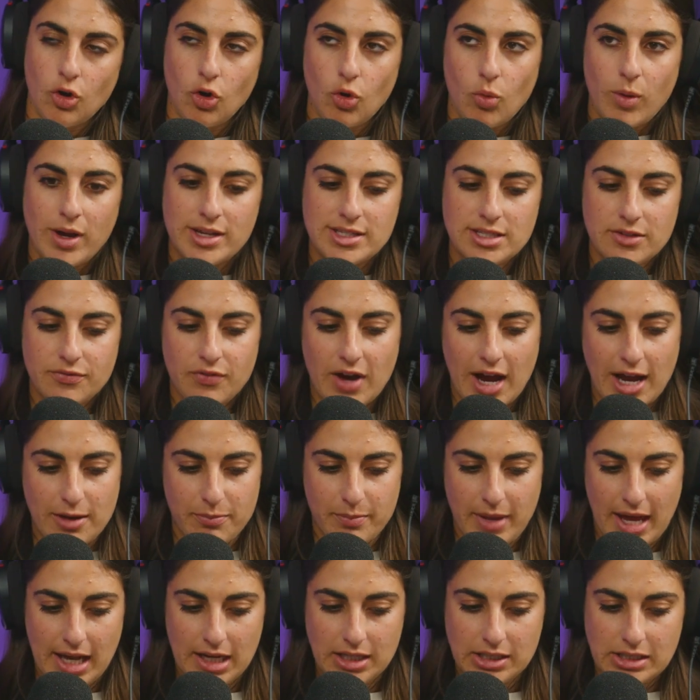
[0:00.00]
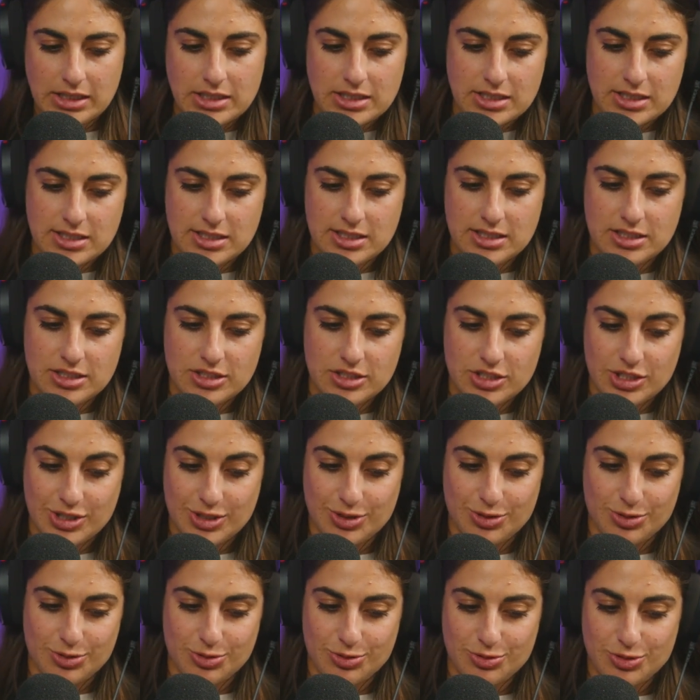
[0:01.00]
Always a fine balance
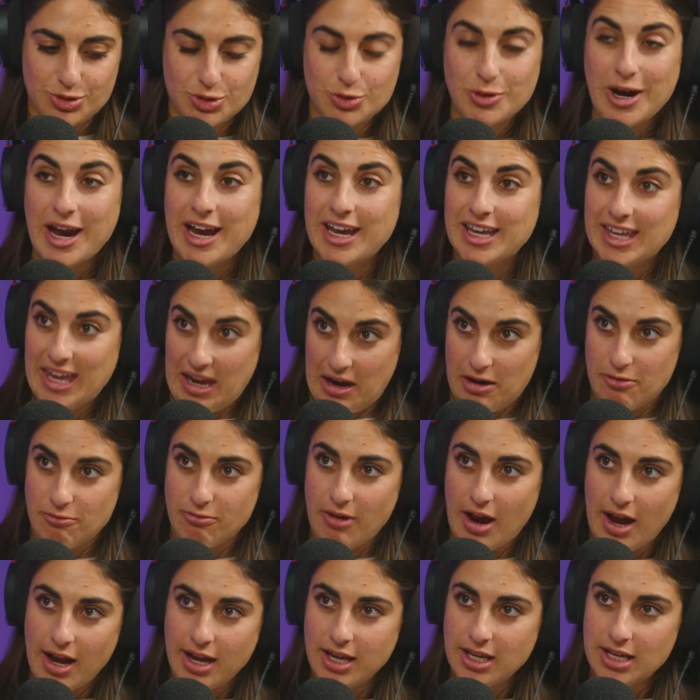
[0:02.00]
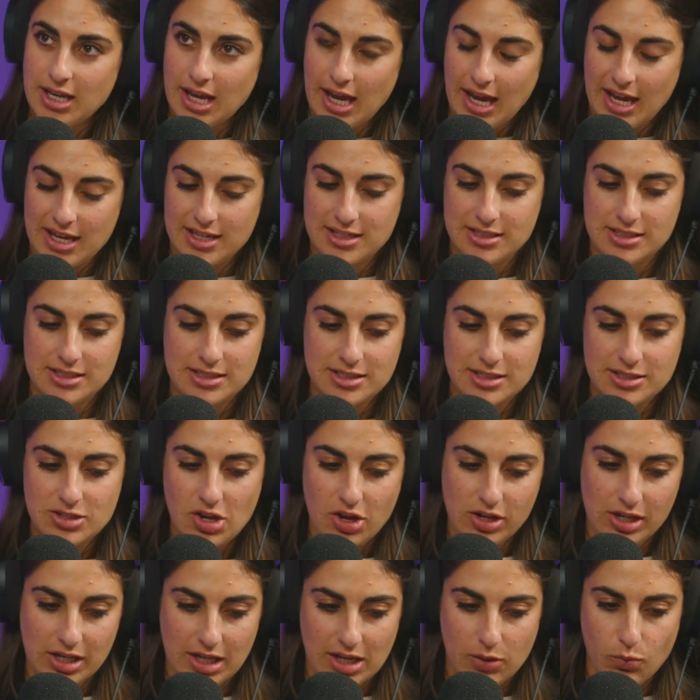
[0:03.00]
to try and get right, and
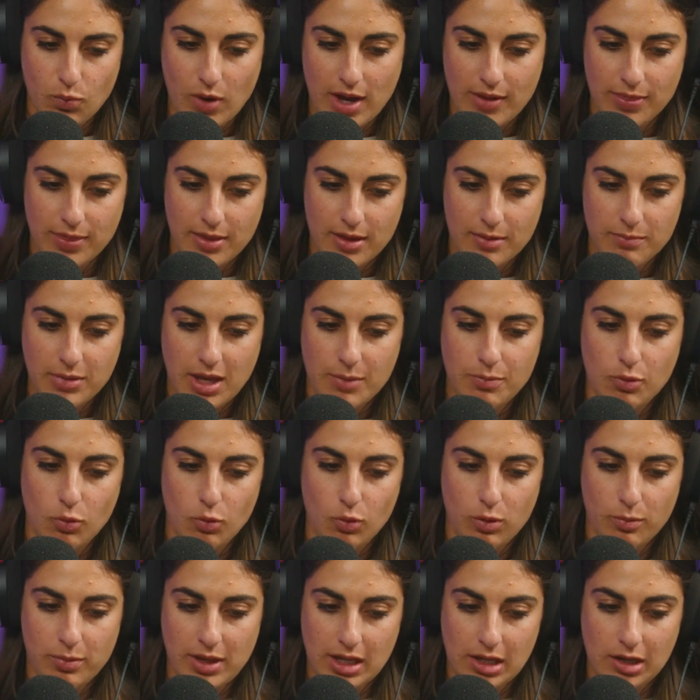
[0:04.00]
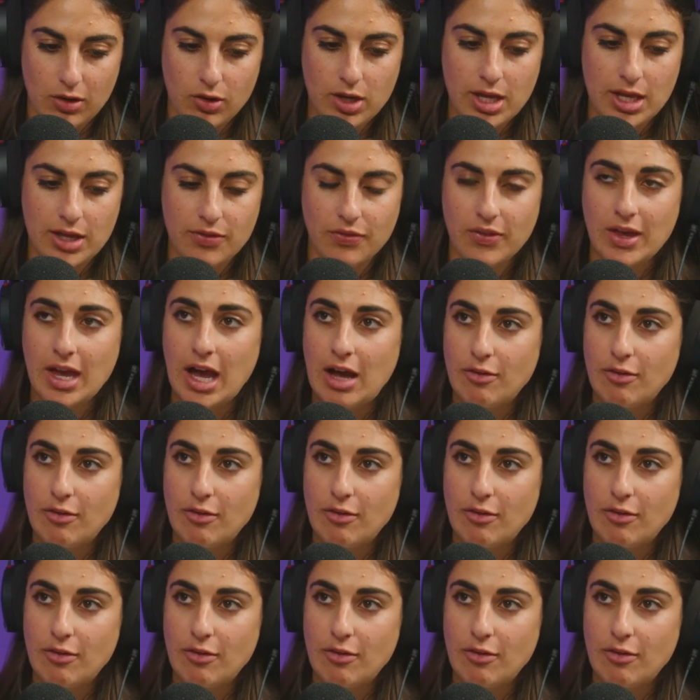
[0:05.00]
certainly one that people will be looking at the